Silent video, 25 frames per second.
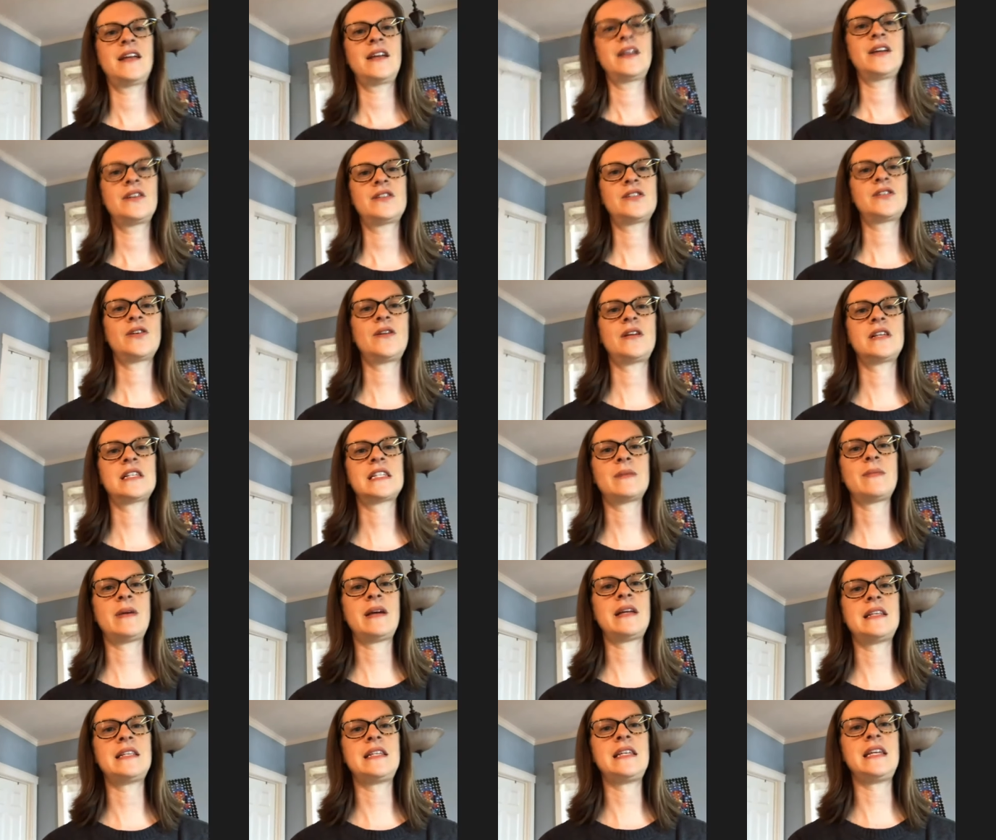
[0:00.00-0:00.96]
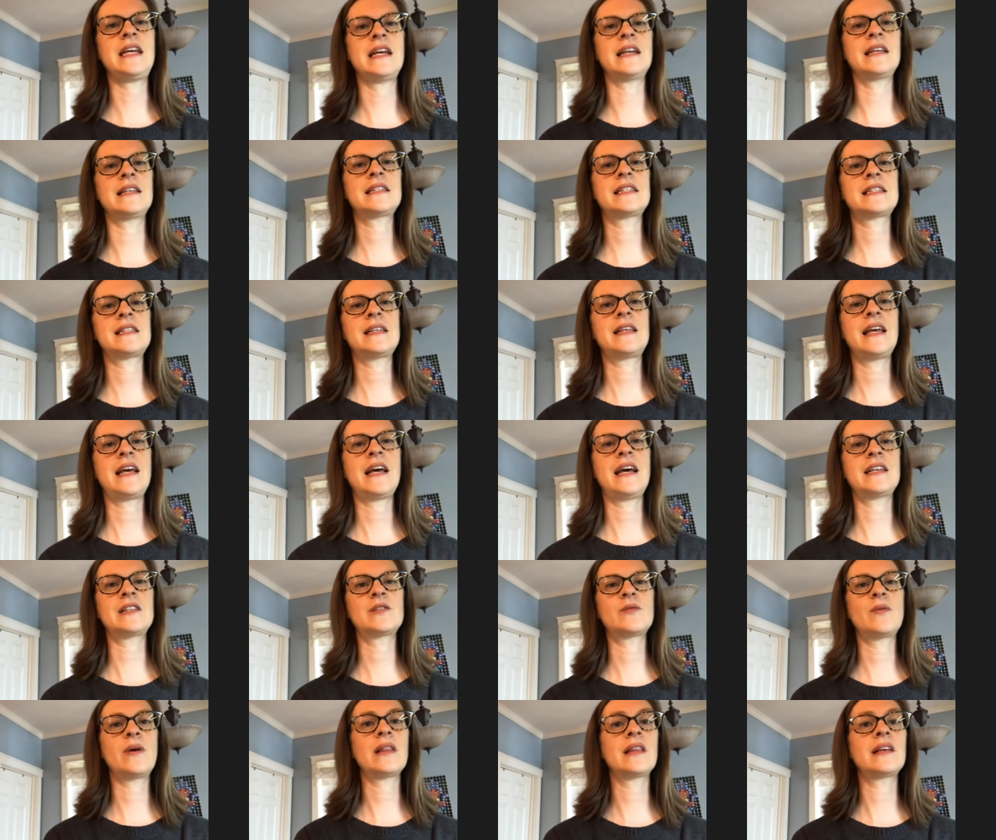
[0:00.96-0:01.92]
show you some ideas
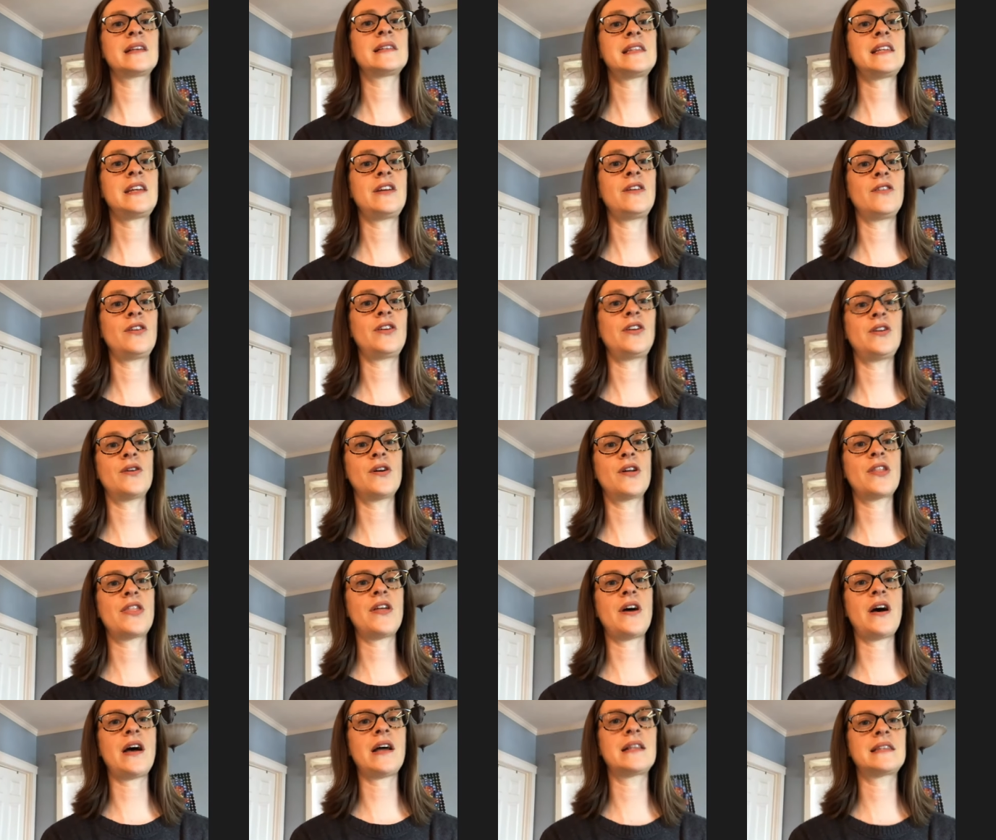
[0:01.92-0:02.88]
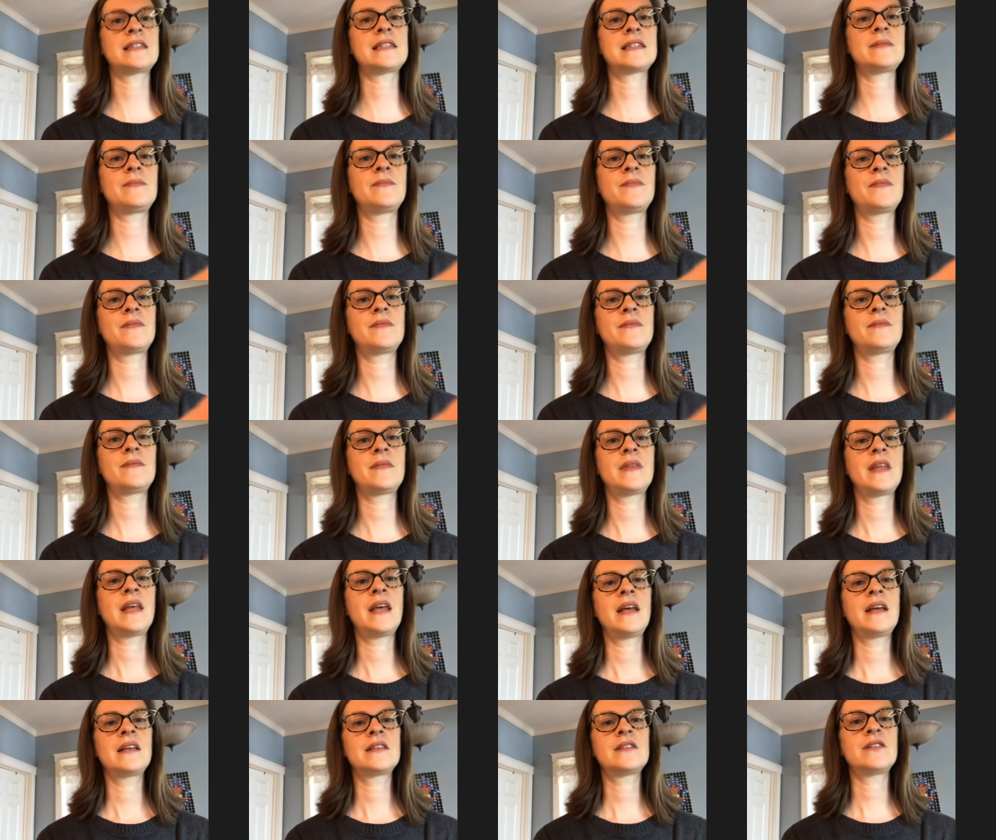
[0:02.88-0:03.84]
as well as hear your thoughts.
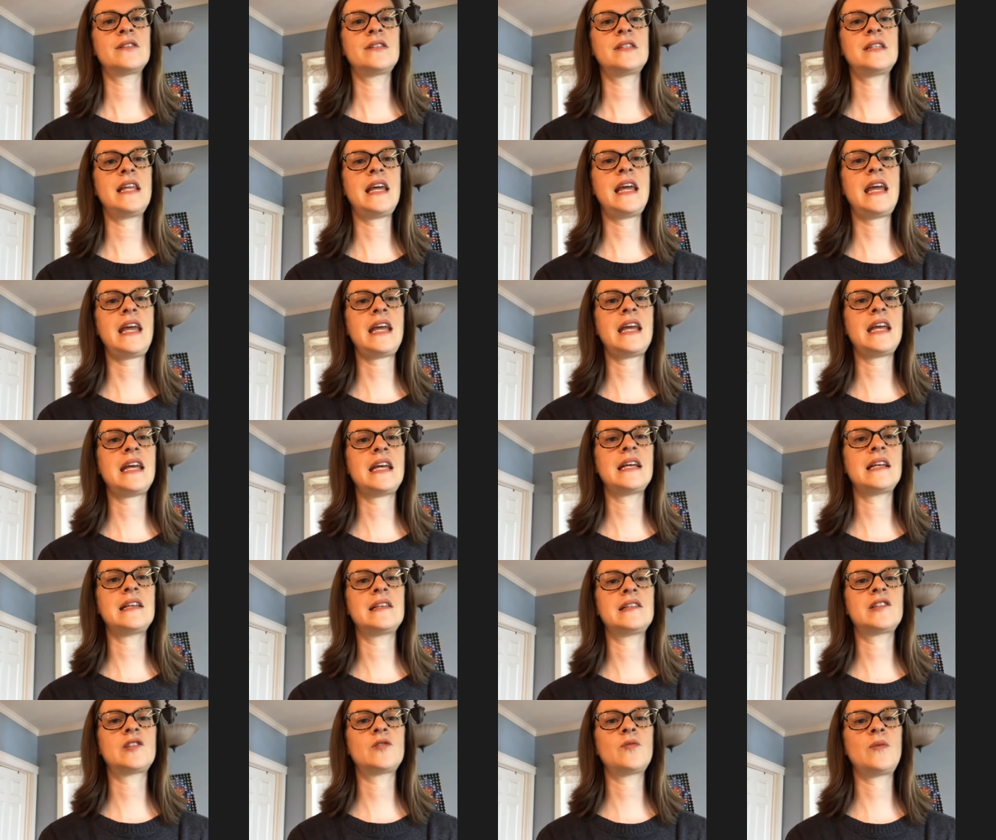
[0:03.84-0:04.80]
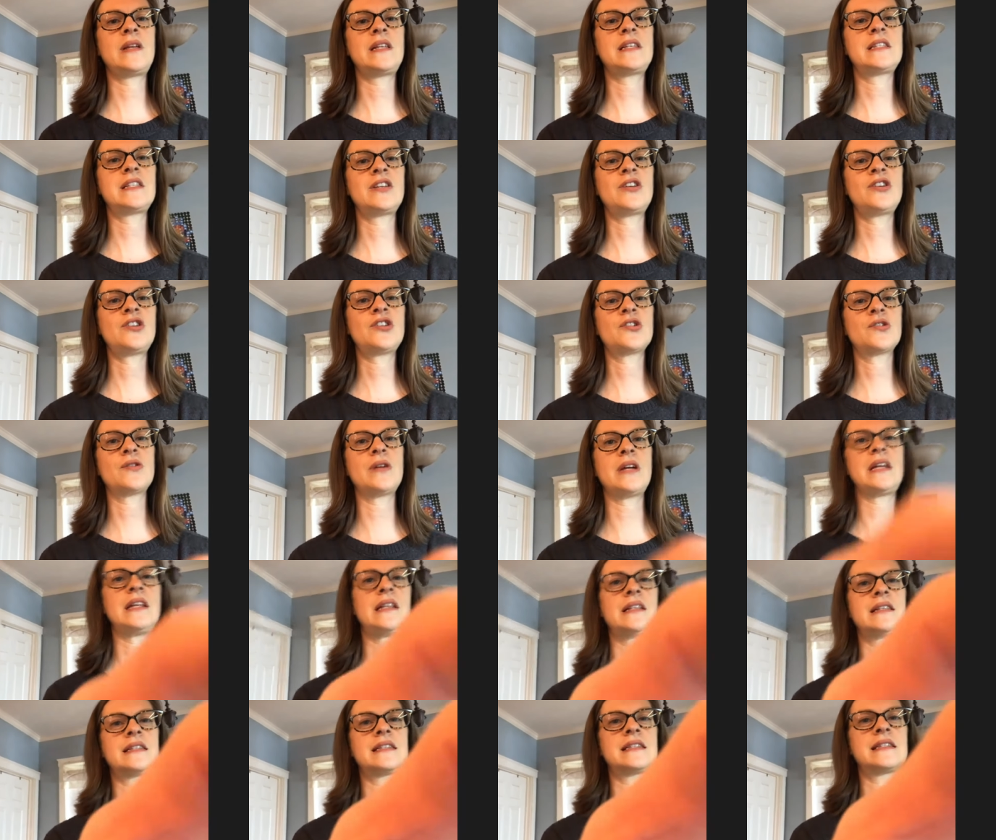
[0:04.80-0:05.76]
So today is sweets and
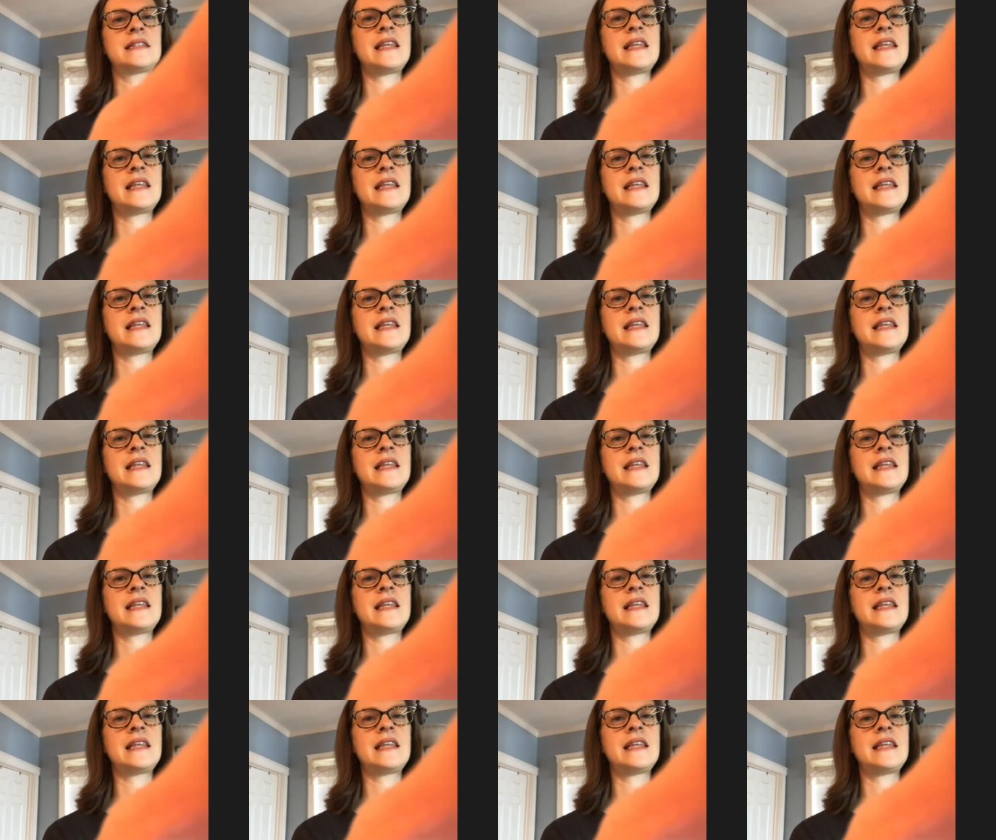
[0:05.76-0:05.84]
treats